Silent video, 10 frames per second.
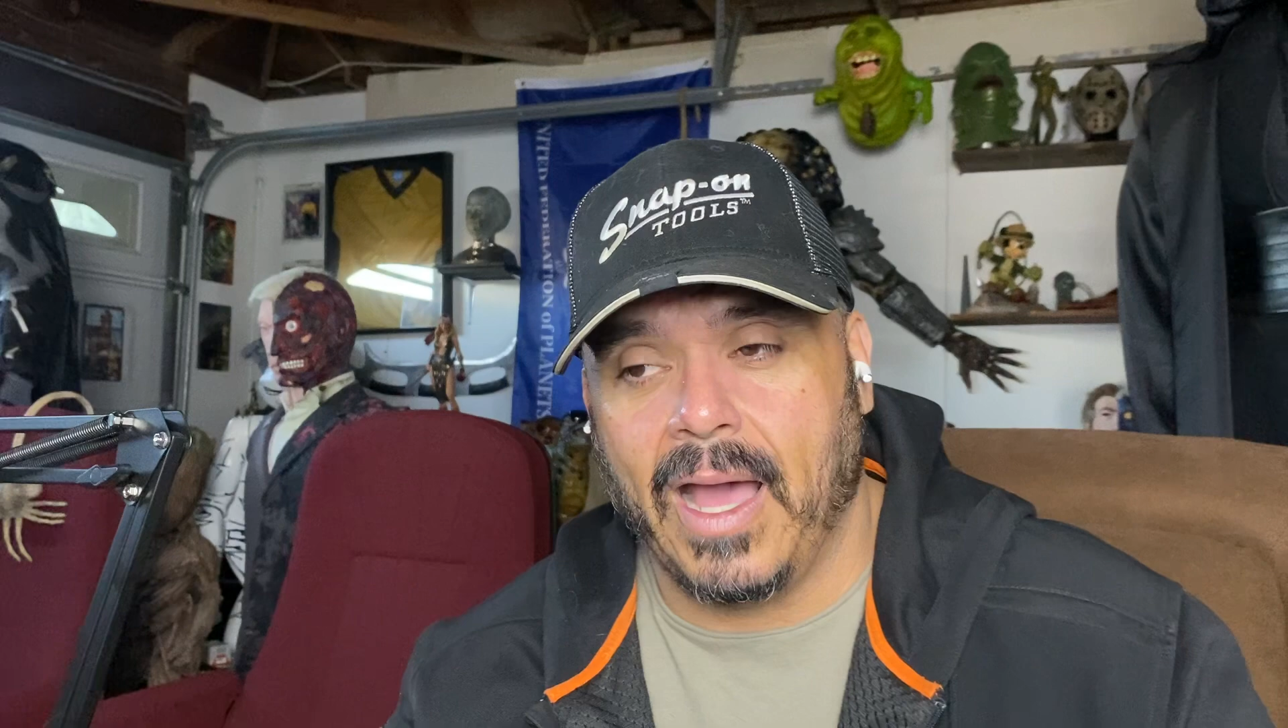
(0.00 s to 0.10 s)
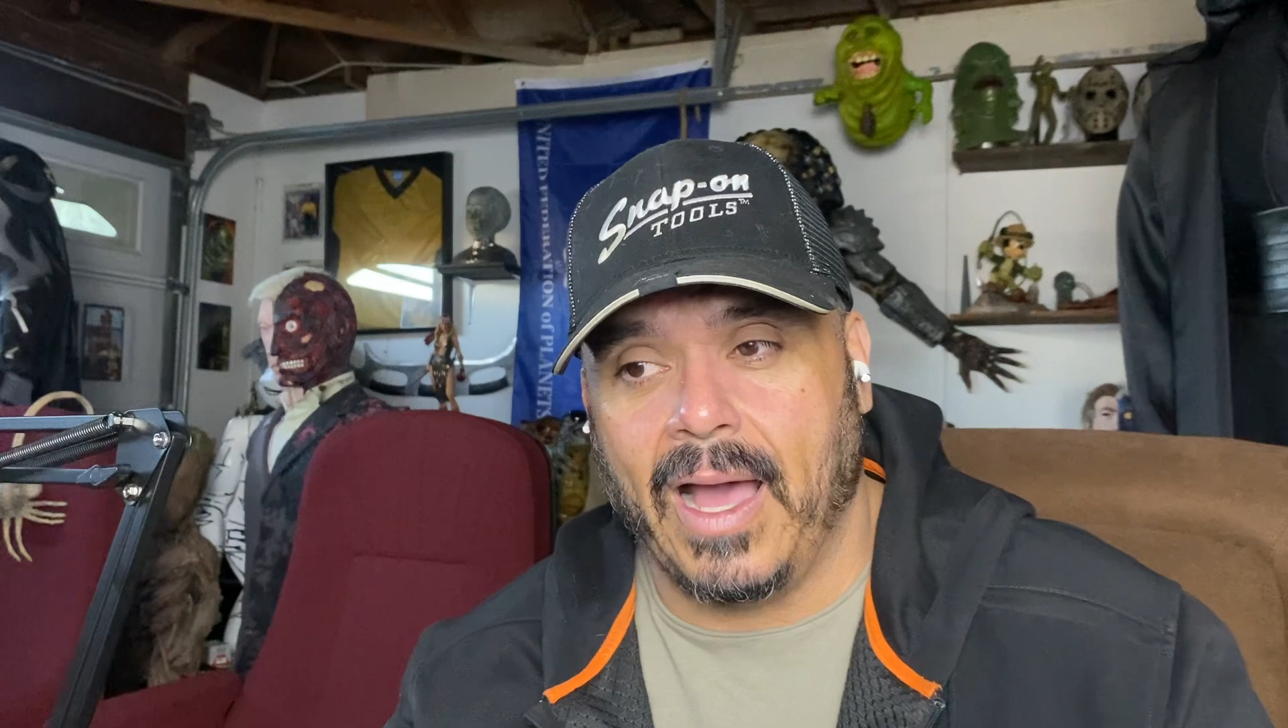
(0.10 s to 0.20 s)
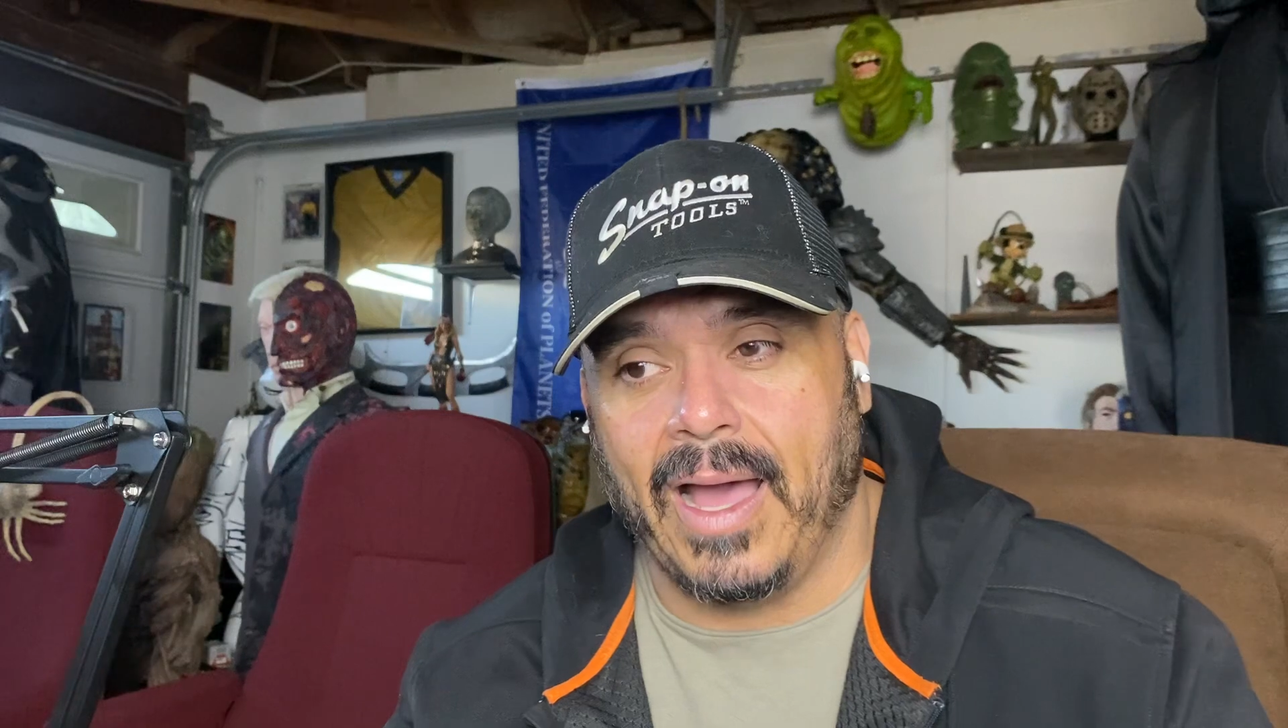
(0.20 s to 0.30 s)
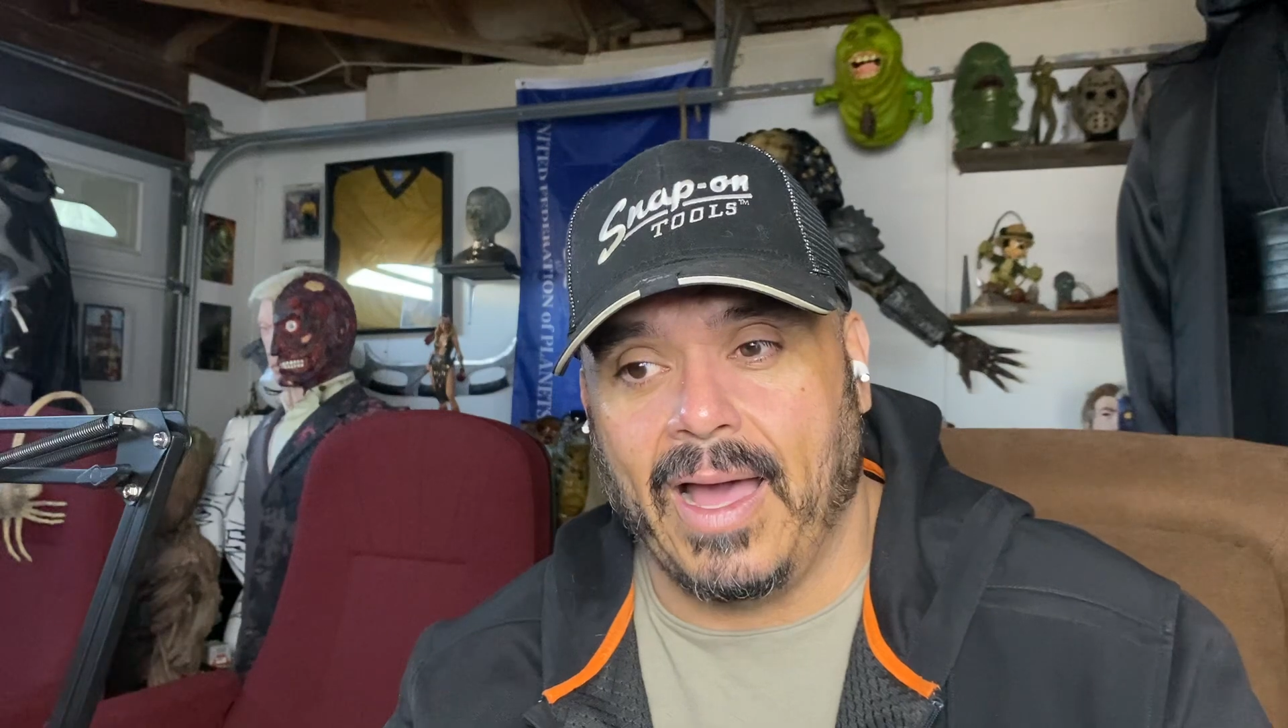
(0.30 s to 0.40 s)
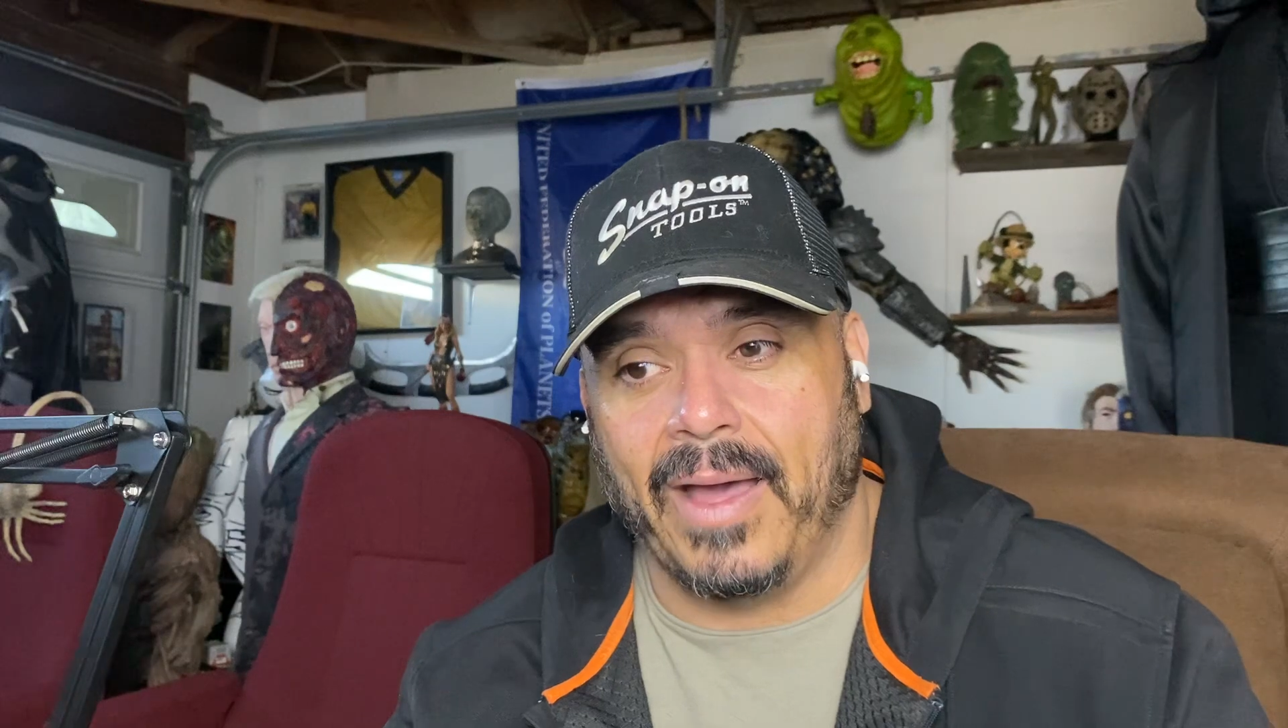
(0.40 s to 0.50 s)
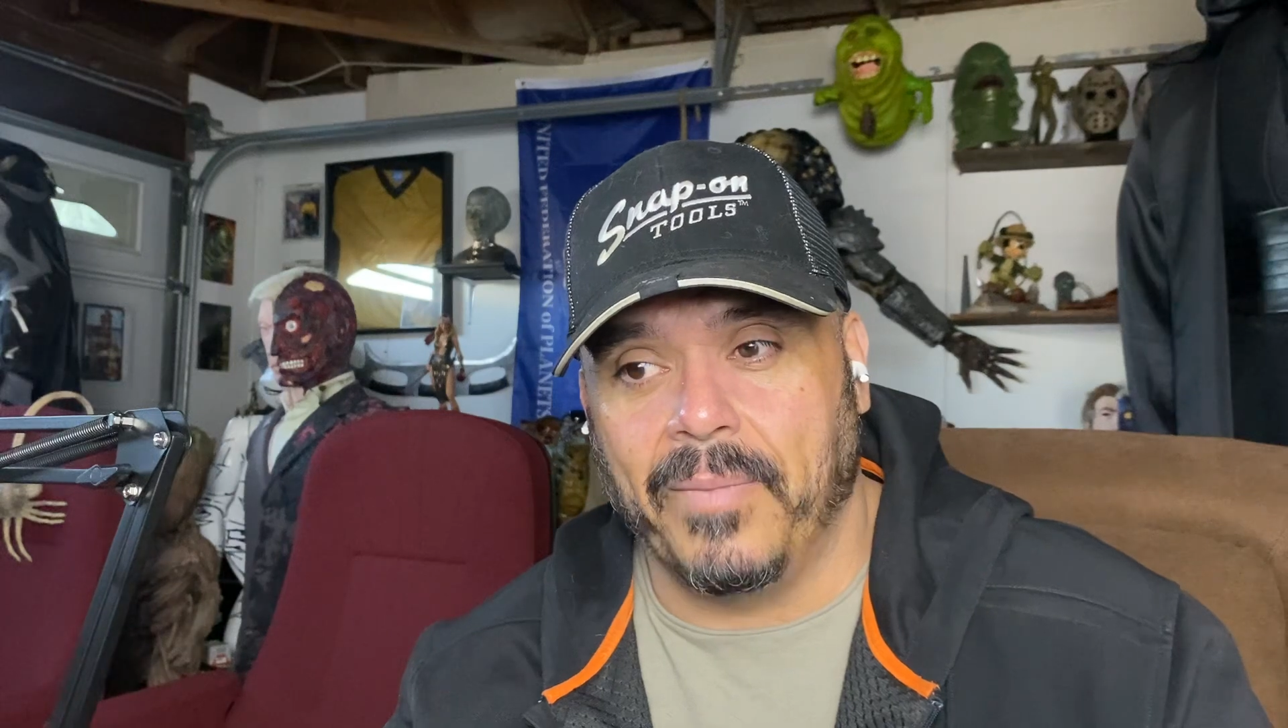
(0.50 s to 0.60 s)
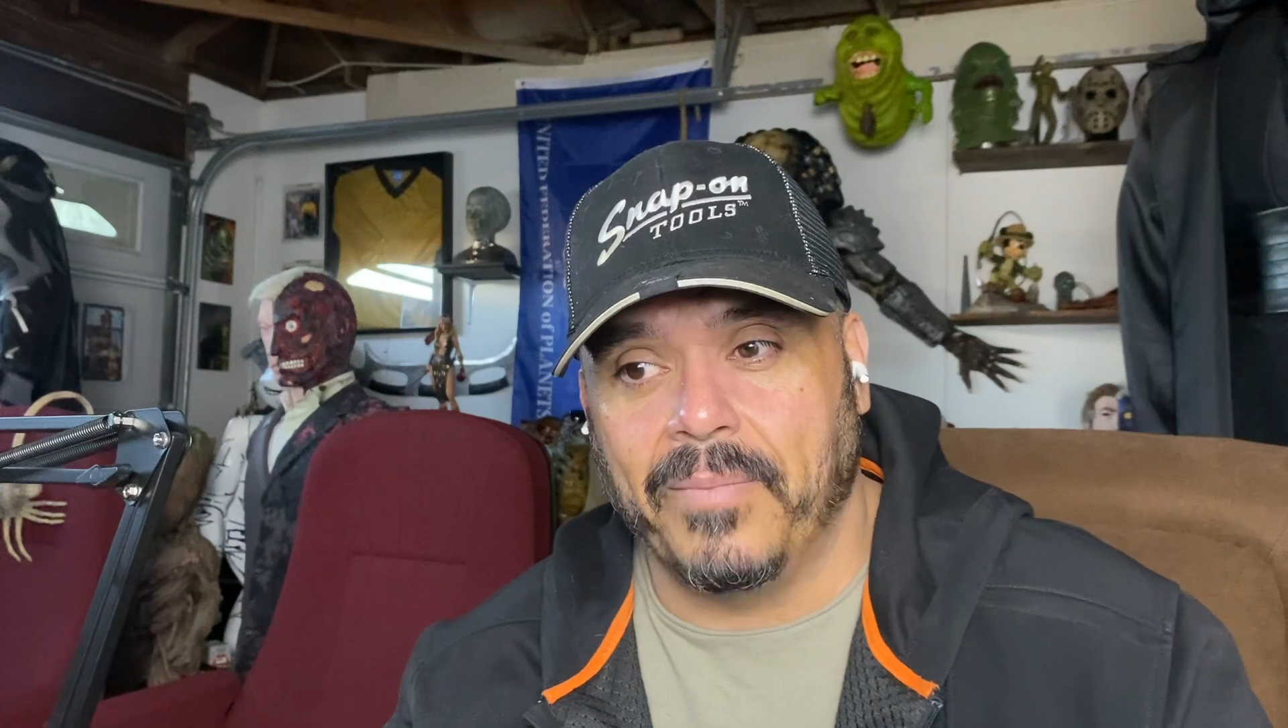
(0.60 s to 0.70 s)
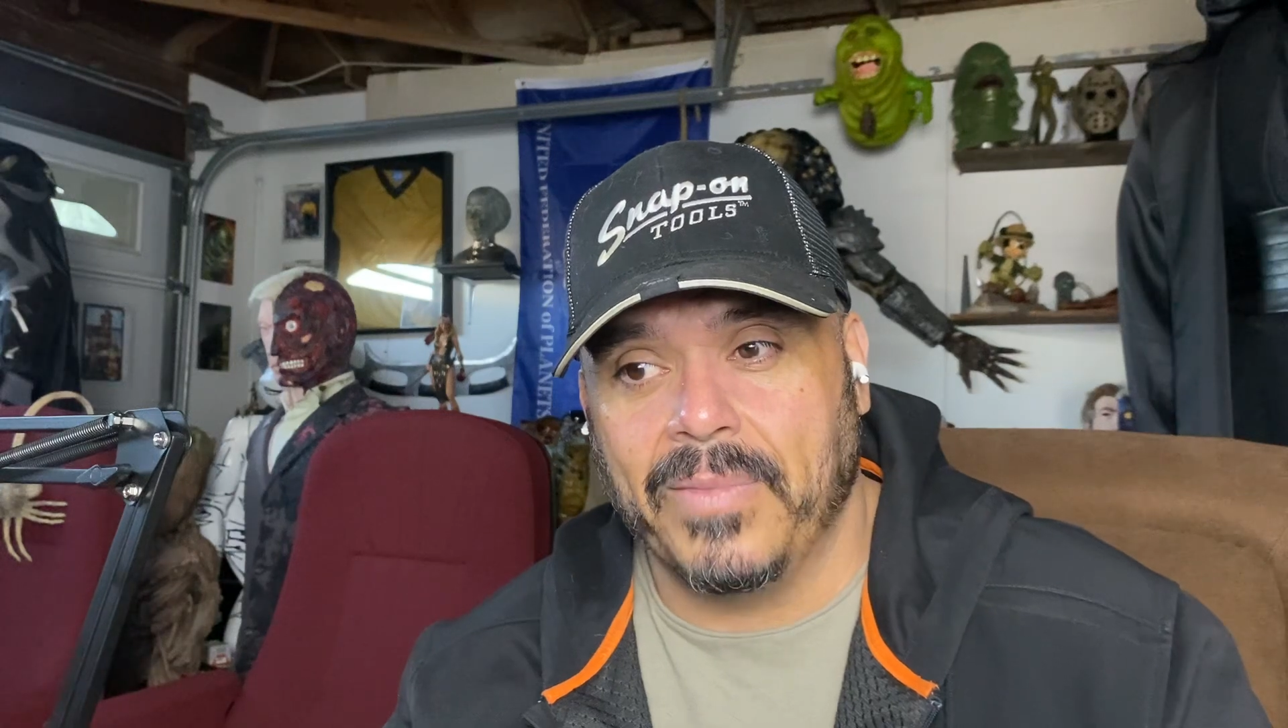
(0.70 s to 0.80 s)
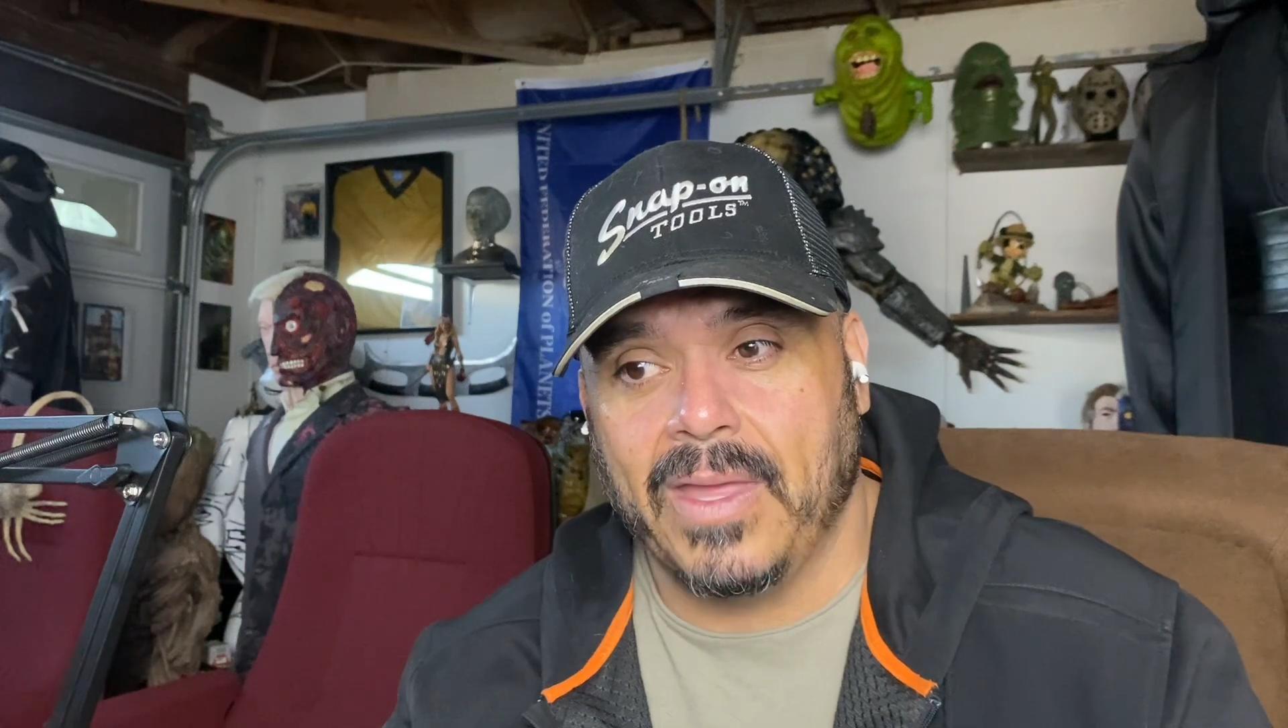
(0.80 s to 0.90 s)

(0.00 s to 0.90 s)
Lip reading: And